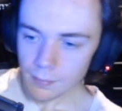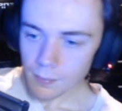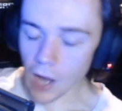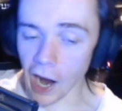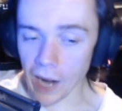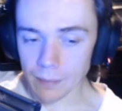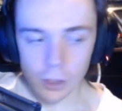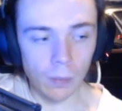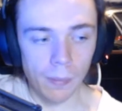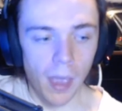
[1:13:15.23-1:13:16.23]
Alright,
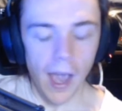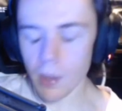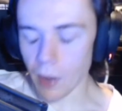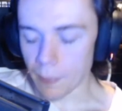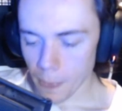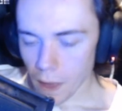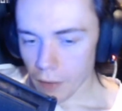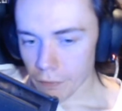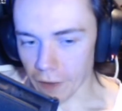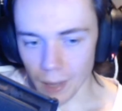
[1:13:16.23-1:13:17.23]
cool. Anyway,
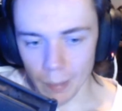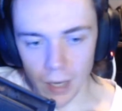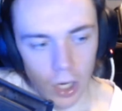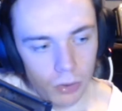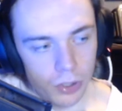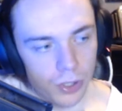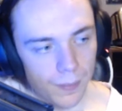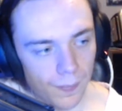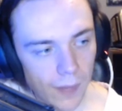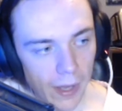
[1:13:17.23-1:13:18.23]
final bit of news.
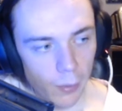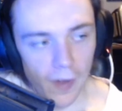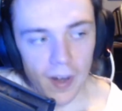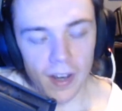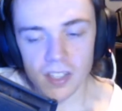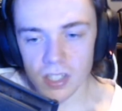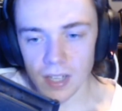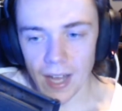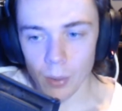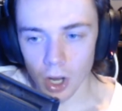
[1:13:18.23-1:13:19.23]
Now that we've had a nice little
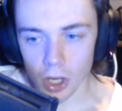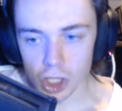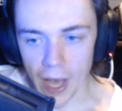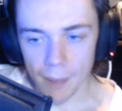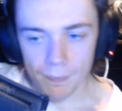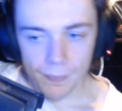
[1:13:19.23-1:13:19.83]
hour-long chat.